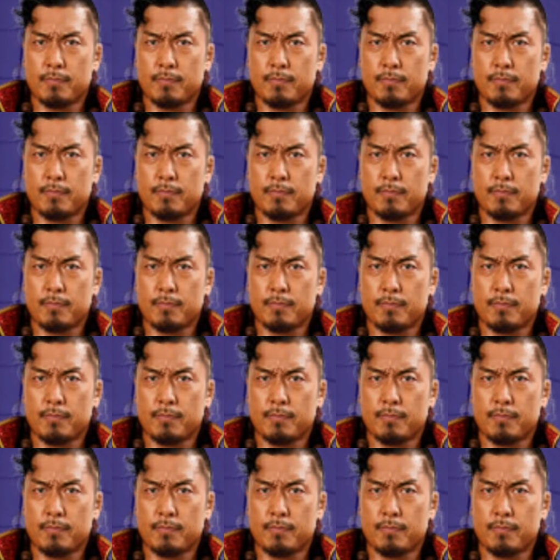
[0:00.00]

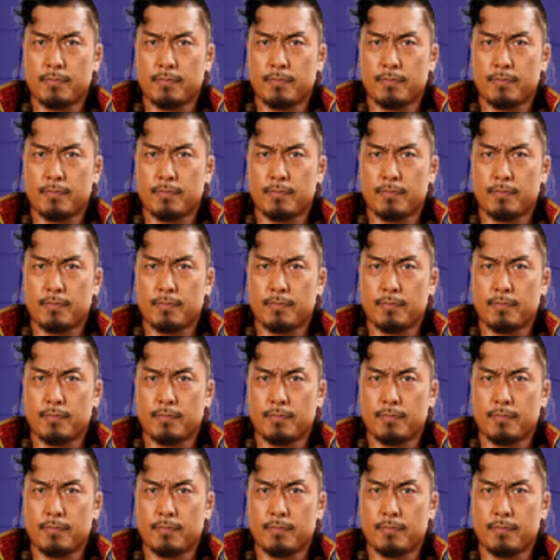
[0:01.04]

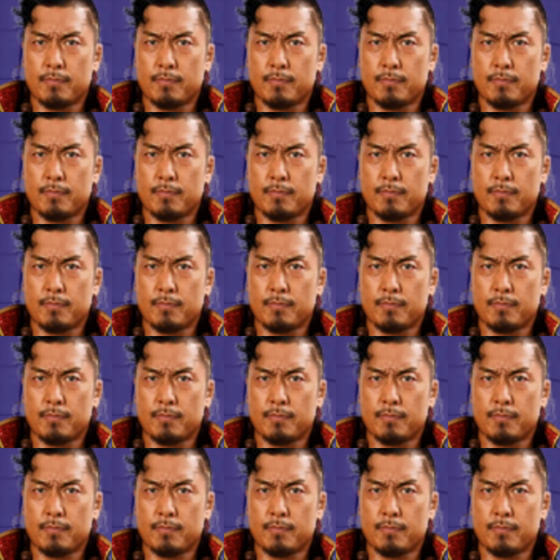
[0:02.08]

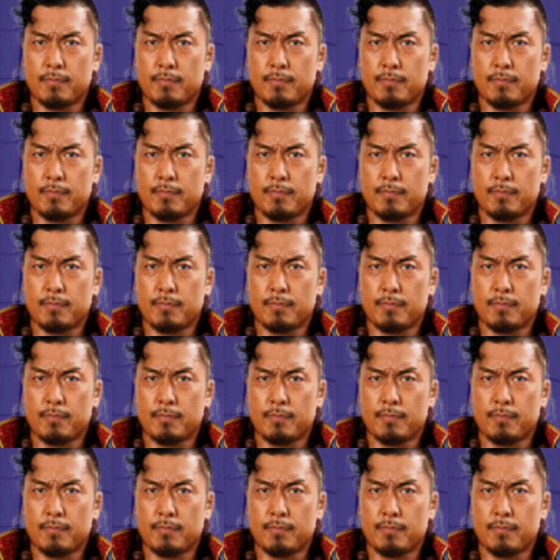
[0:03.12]
This is a still picture; no speech is visible.